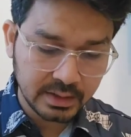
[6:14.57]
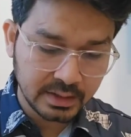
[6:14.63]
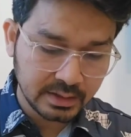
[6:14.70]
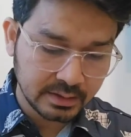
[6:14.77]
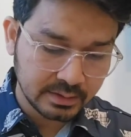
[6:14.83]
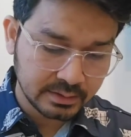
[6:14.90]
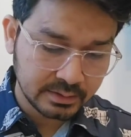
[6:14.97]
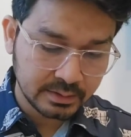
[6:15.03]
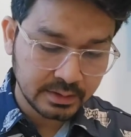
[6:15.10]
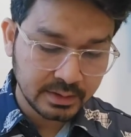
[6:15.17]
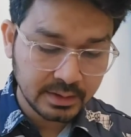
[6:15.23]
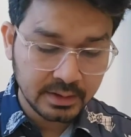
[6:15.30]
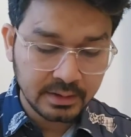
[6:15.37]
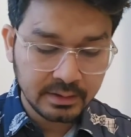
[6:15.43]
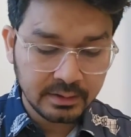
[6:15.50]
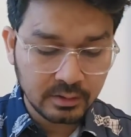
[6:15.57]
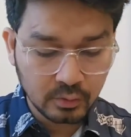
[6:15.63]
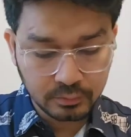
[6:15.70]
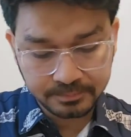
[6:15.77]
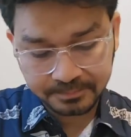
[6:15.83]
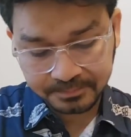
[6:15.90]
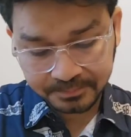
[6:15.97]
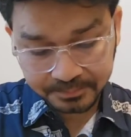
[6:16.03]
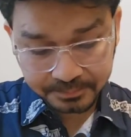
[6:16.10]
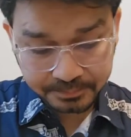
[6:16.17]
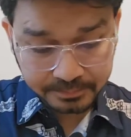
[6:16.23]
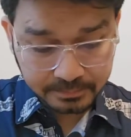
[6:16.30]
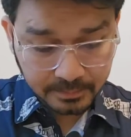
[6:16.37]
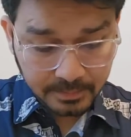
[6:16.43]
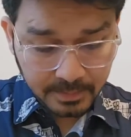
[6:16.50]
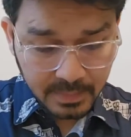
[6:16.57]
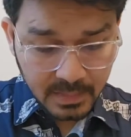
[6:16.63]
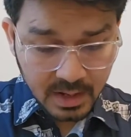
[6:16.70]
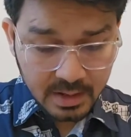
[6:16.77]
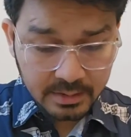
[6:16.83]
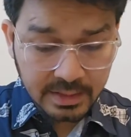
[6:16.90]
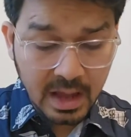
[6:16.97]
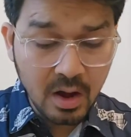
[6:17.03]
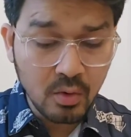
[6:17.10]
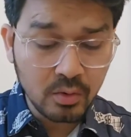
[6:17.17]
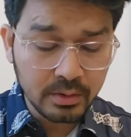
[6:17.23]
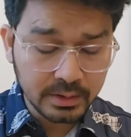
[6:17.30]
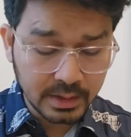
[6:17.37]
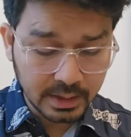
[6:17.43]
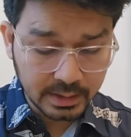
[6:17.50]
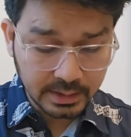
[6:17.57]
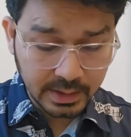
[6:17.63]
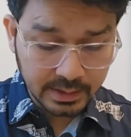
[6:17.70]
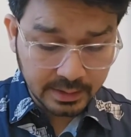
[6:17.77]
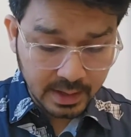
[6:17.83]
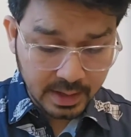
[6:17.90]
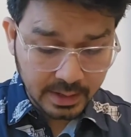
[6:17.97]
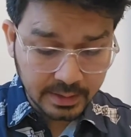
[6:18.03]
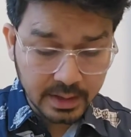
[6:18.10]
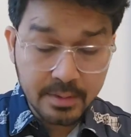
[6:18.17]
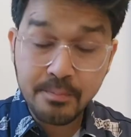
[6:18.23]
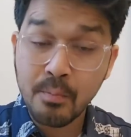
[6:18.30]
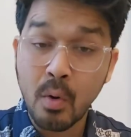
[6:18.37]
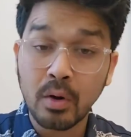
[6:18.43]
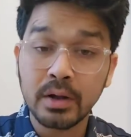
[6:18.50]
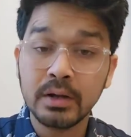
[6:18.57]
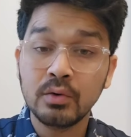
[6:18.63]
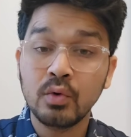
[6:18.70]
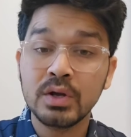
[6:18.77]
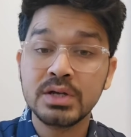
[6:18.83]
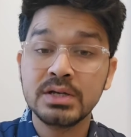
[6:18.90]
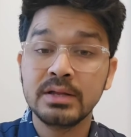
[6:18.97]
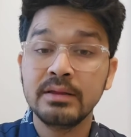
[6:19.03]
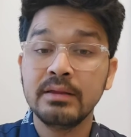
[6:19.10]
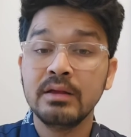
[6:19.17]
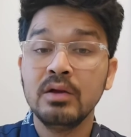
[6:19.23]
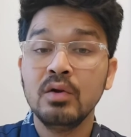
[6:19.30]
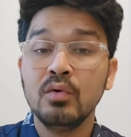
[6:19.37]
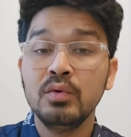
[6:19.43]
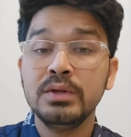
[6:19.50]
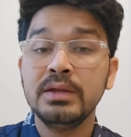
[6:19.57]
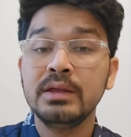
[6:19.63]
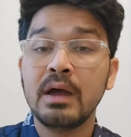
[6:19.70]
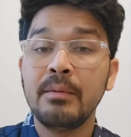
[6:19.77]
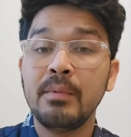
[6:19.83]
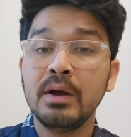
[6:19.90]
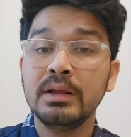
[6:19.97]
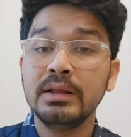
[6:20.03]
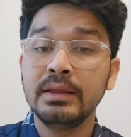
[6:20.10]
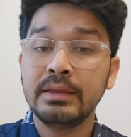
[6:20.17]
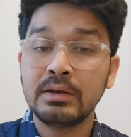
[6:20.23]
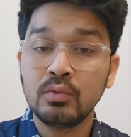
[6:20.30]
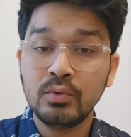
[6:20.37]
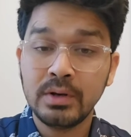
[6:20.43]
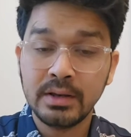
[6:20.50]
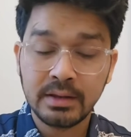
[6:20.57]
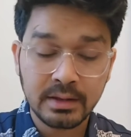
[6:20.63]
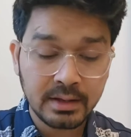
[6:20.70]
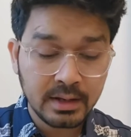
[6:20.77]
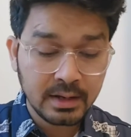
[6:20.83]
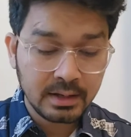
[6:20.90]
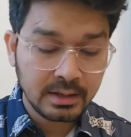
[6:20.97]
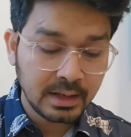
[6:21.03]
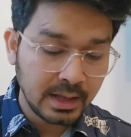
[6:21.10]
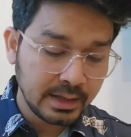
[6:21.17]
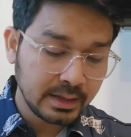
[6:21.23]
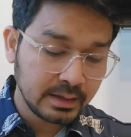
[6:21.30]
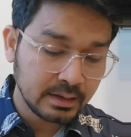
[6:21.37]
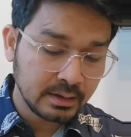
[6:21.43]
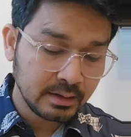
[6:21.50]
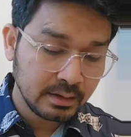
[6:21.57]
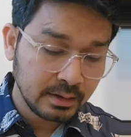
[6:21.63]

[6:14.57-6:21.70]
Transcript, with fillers: in here. So now there is another important question which is among the students, like